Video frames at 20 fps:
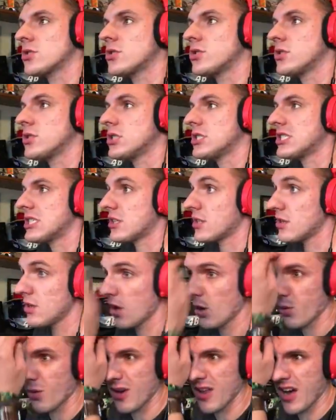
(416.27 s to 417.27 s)
Good.
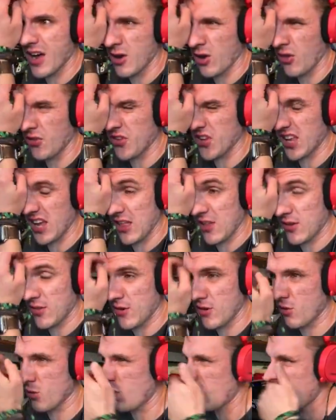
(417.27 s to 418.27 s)
No, we're not all together.
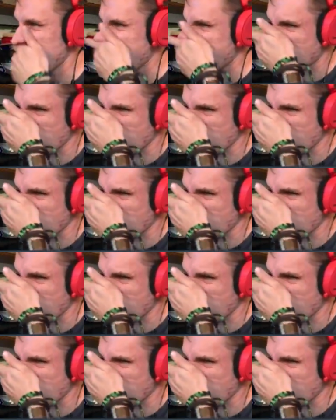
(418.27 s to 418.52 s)
There's one